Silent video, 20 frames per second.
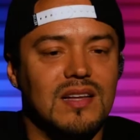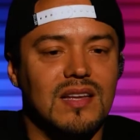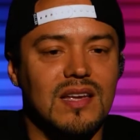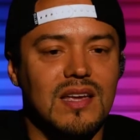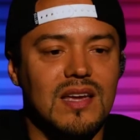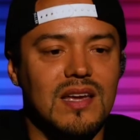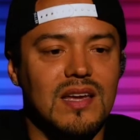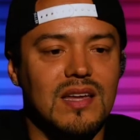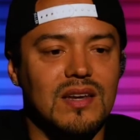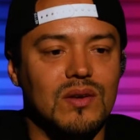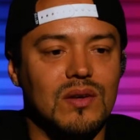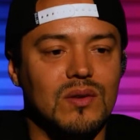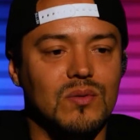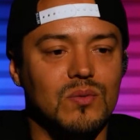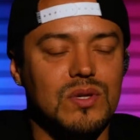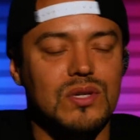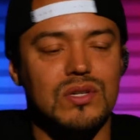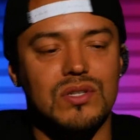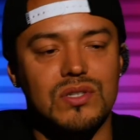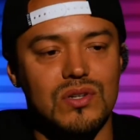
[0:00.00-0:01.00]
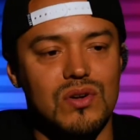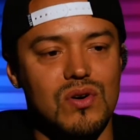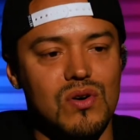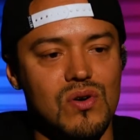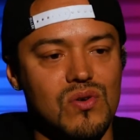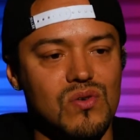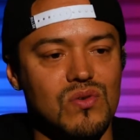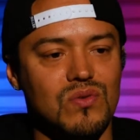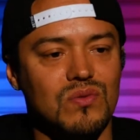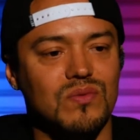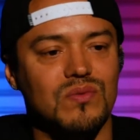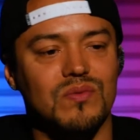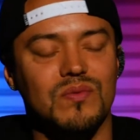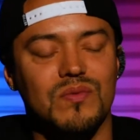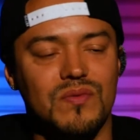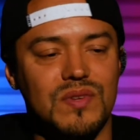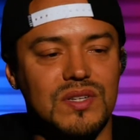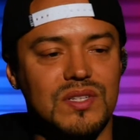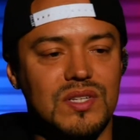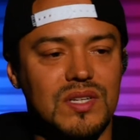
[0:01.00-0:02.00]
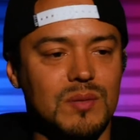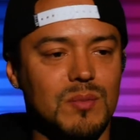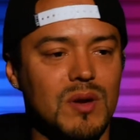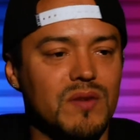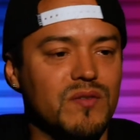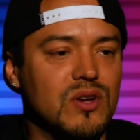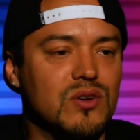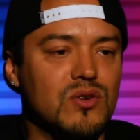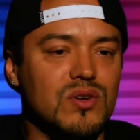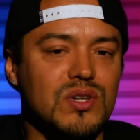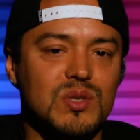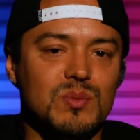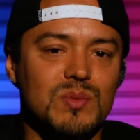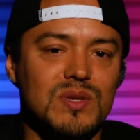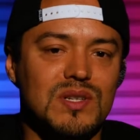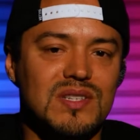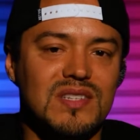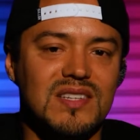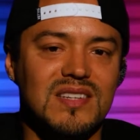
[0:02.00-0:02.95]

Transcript: and we used to go visit him every Christmas,